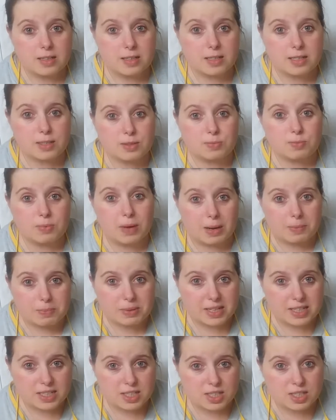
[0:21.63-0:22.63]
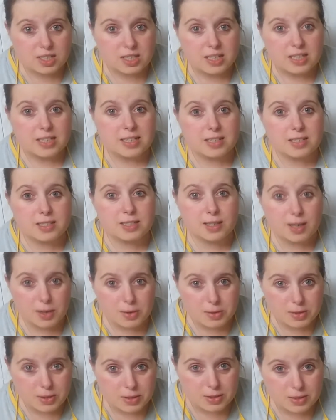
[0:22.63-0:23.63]
It's rubbish. It's
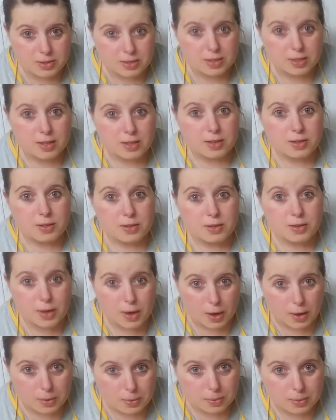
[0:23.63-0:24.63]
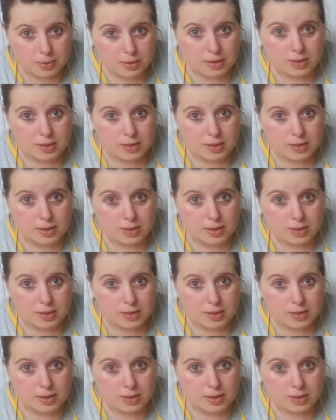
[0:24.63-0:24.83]
no good. No.